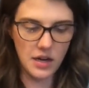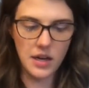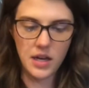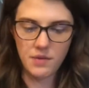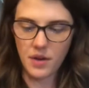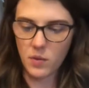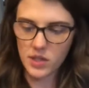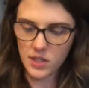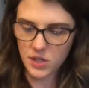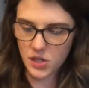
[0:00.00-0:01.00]
If I
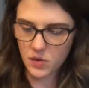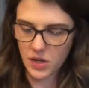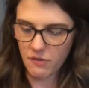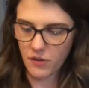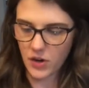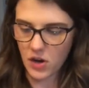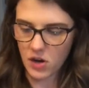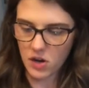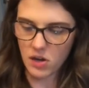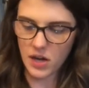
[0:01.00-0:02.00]
wasn't doing it for
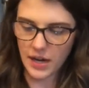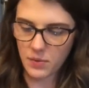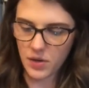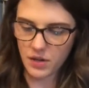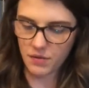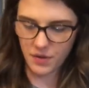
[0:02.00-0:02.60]
y'all, I wouldn't